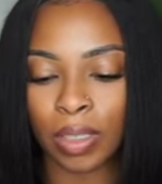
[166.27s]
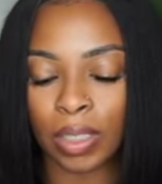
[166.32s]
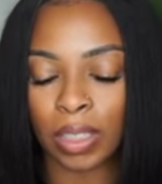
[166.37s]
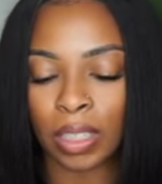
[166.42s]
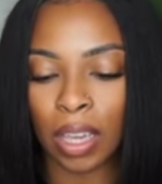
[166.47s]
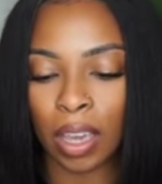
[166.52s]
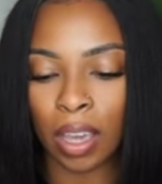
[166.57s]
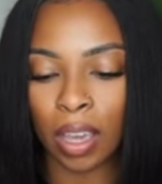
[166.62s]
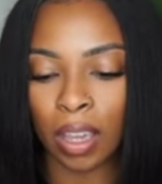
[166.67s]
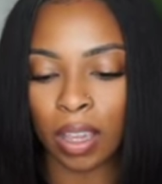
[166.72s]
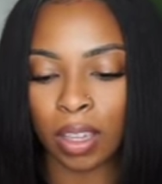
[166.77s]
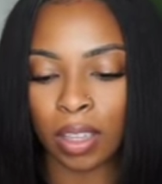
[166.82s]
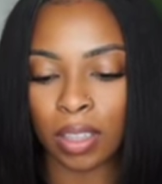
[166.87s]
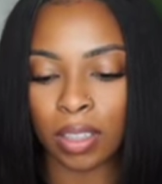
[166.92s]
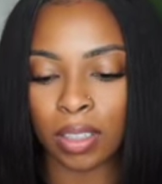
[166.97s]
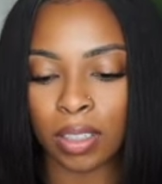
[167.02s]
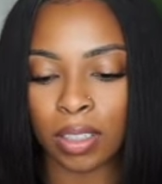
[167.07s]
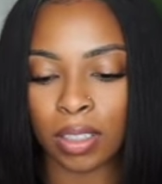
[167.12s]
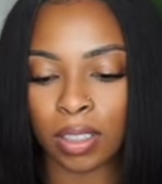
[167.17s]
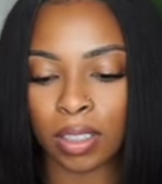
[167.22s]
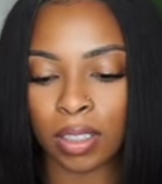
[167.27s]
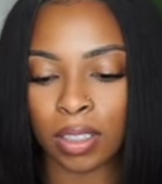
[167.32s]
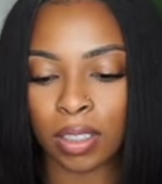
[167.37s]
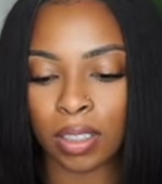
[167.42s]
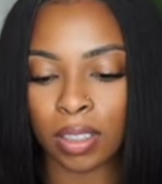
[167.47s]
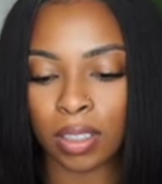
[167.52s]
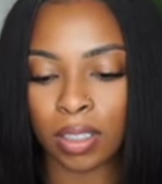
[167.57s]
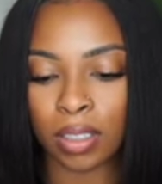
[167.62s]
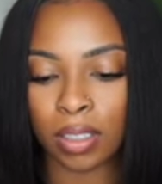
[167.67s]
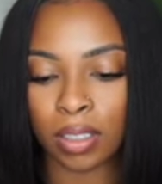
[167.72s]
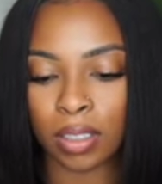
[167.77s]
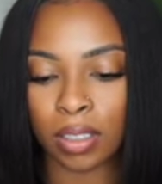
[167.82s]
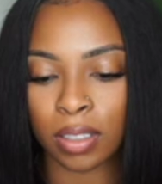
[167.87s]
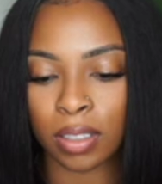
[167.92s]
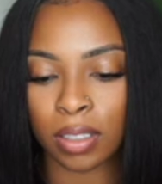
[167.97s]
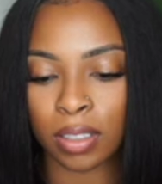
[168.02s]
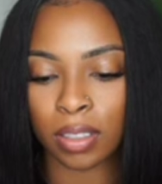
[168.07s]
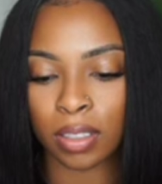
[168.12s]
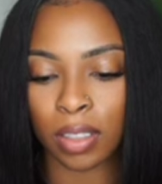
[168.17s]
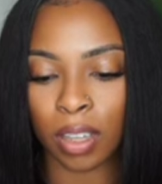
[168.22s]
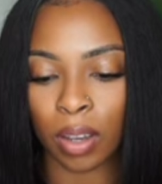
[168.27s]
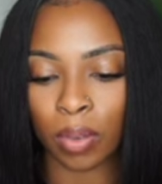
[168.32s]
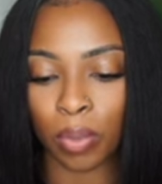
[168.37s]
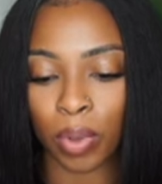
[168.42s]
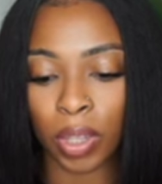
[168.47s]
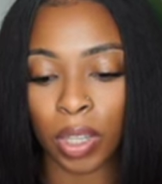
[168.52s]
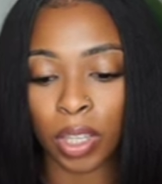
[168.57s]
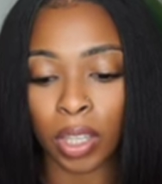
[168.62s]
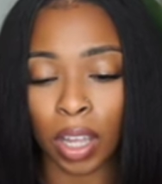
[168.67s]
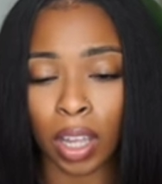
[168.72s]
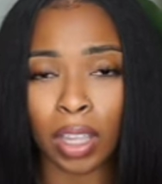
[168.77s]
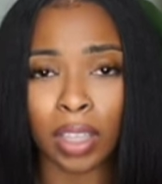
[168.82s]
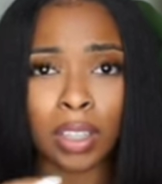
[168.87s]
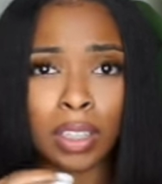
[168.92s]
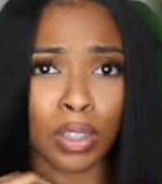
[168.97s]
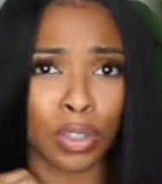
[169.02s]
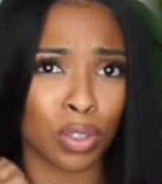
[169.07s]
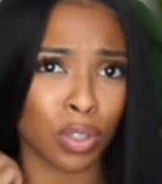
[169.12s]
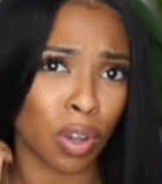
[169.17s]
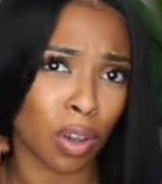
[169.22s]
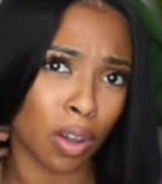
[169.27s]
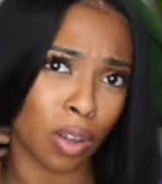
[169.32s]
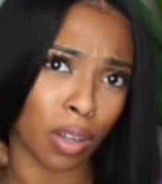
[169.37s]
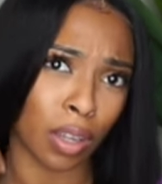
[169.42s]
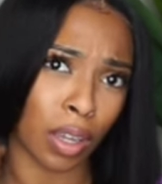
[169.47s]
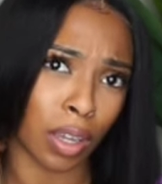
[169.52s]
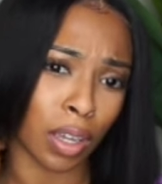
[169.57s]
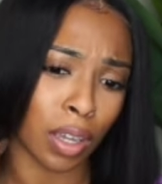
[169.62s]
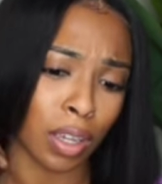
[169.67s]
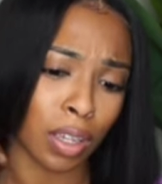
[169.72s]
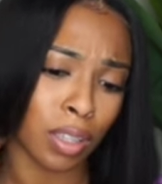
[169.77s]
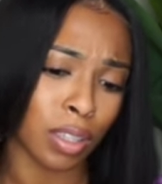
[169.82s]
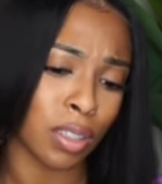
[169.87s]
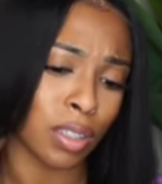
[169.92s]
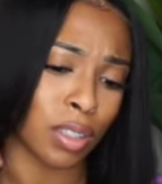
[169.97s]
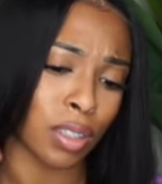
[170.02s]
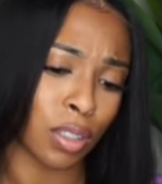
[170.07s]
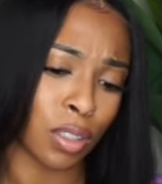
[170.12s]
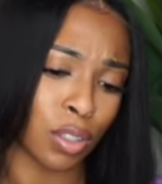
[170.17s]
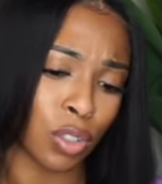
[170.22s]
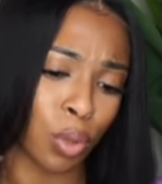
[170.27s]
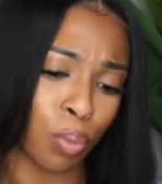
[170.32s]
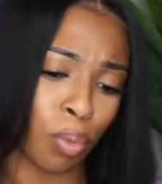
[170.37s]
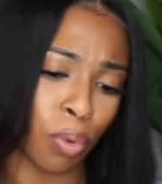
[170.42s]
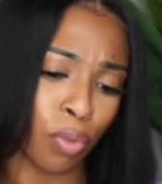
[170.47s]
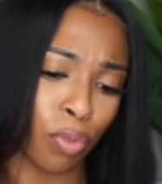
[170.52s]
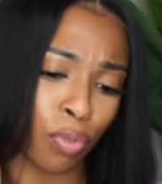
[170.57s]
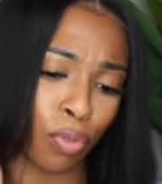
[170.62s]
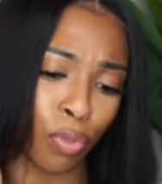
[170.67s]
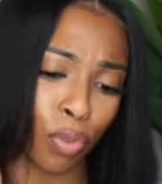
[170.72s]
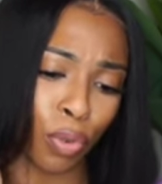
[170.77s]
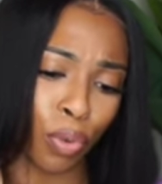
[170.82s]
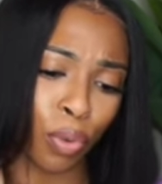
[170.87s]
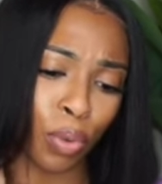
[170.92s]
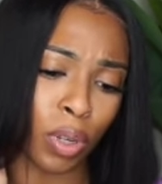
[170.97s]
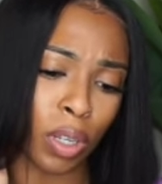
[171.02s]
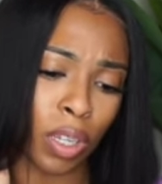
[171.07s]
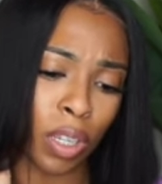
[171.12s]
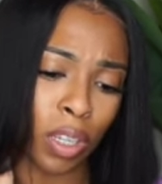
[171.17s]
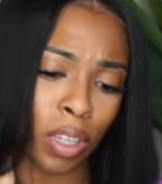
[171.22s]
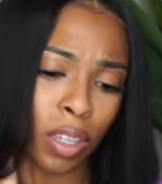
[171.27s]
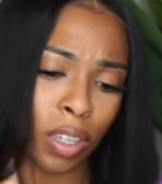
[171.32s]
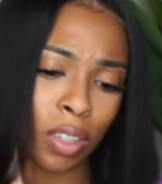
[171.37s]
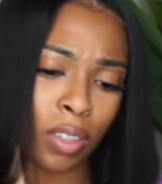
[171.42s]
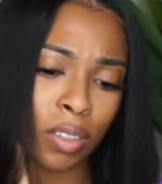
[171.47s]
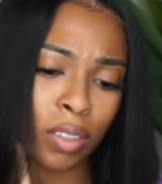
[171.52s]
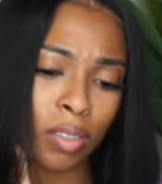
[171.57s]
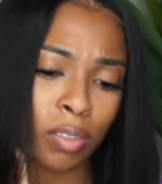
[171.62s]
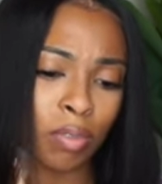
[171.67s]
Yes. I really like this, y'all. Like, it is super fruity.